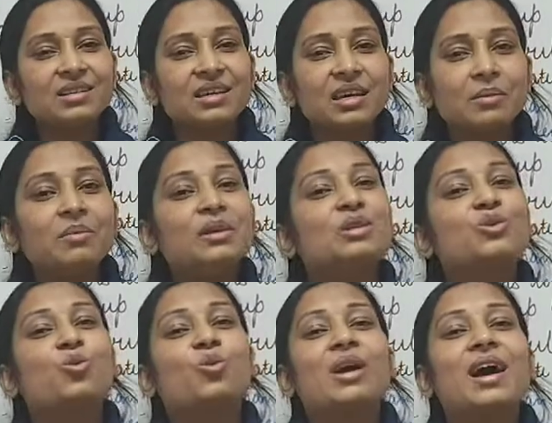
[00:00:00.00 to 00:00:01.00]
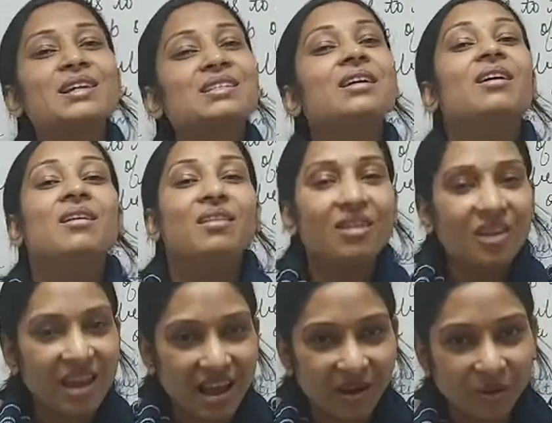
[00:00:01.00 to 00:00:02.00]
name is known as
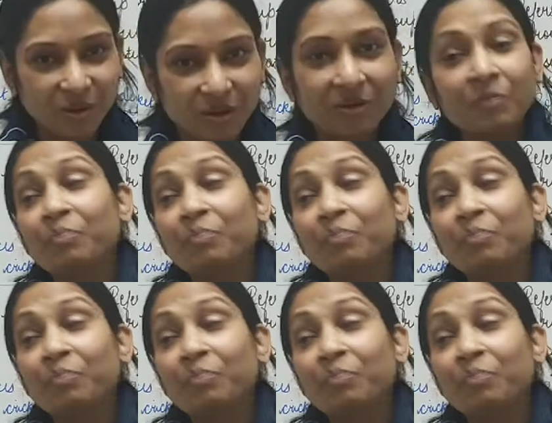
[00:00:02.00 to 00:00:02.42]
noun.